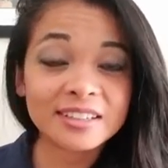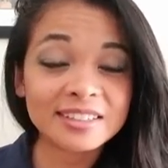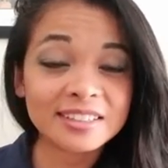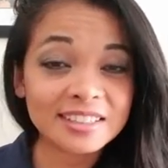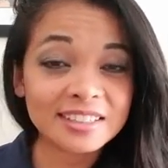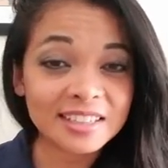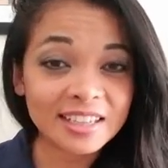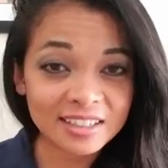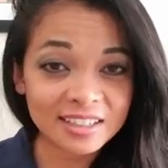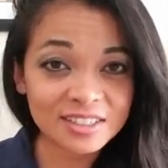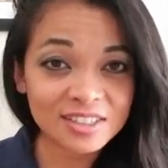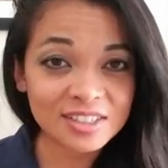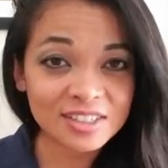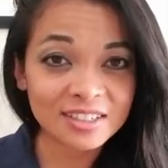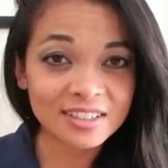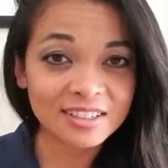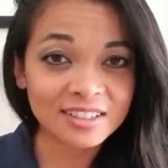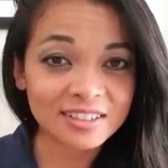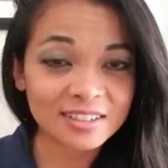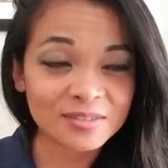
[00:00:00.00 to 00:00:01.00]

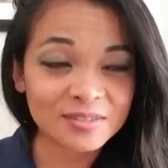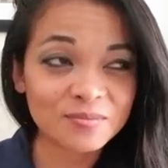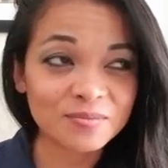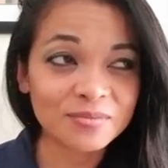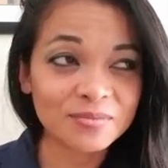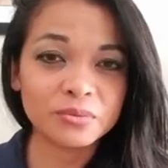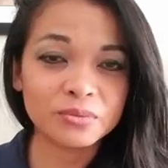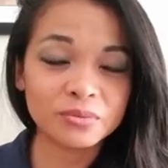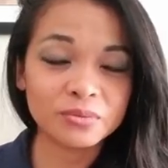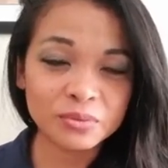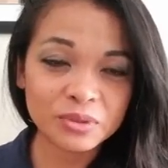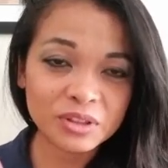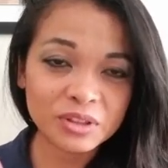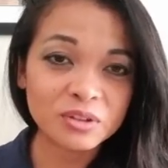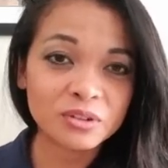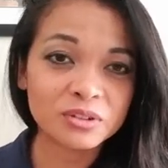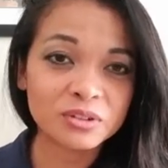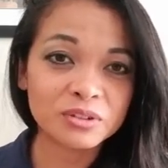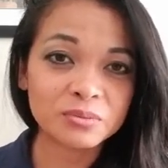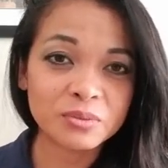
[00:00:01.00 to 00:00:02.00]
engaging with
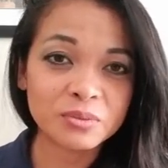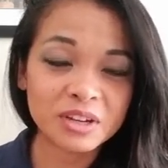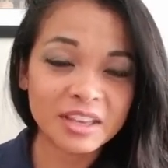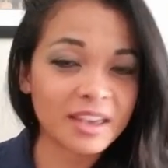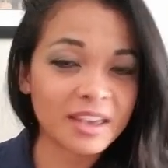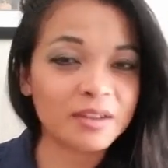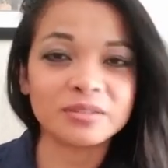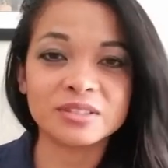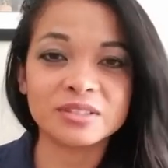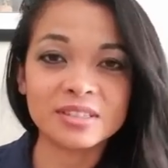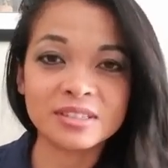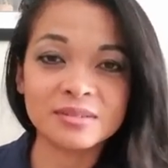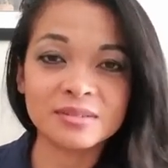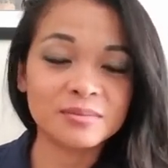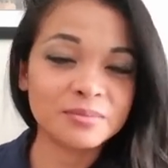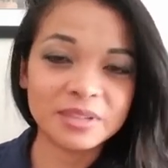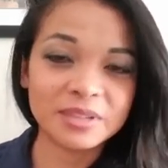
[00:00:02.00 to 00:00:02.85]
your account,